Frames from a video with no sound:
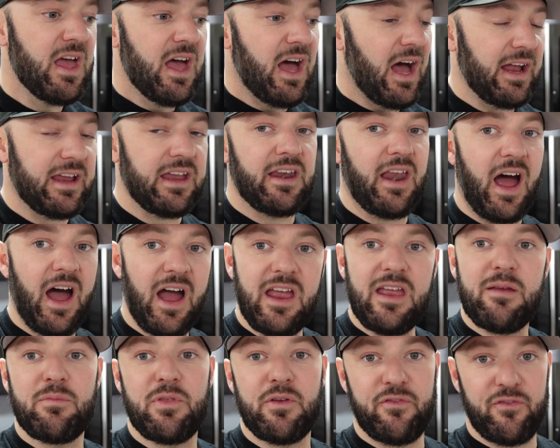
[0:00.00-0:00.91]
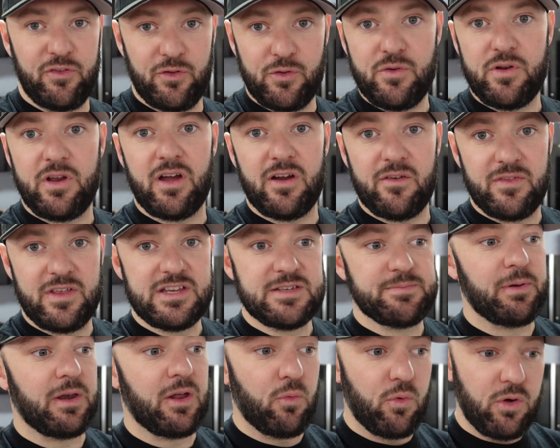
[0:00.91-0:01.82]
Again, I am the fluke of this,
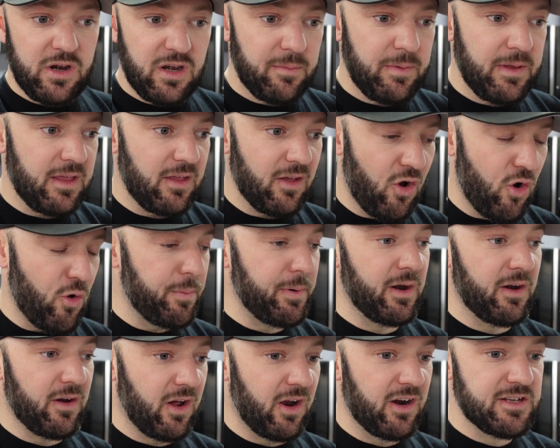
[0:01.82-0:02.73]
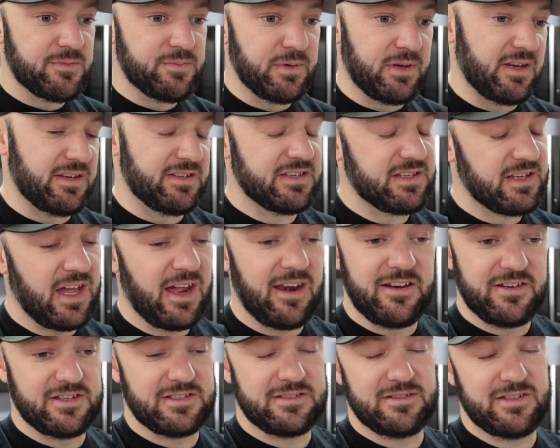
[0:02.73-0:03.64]
but I wanted to be open and honest because this kind
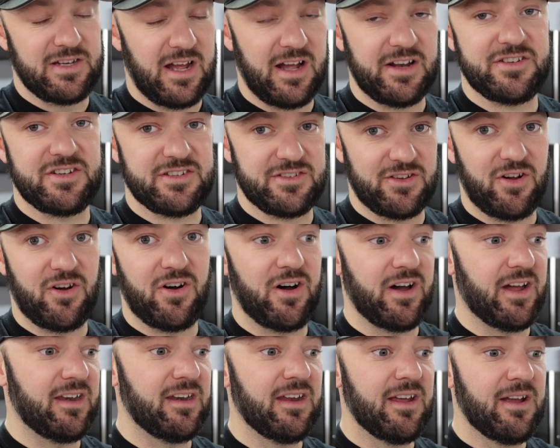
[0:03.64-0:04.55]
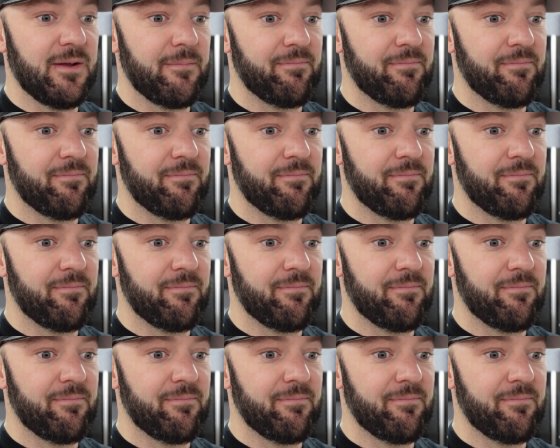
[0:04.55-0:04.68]
of just touches on